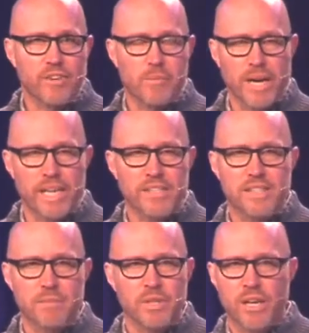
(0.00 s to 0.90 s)
I'm
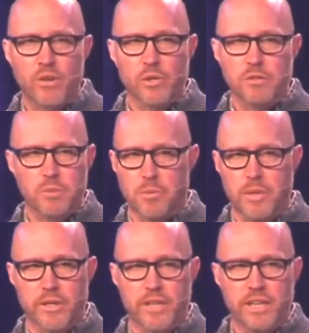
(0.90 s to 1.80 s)
honest, I'm not always
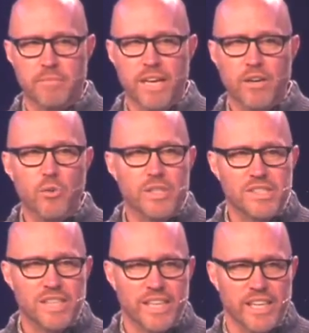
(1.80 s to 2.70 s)
prepared. I'm not
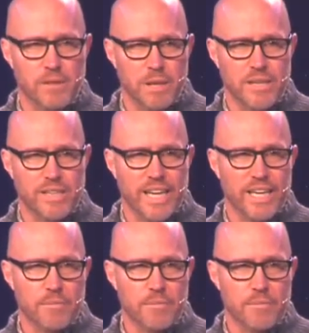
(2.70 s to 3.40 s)
always thinking about that.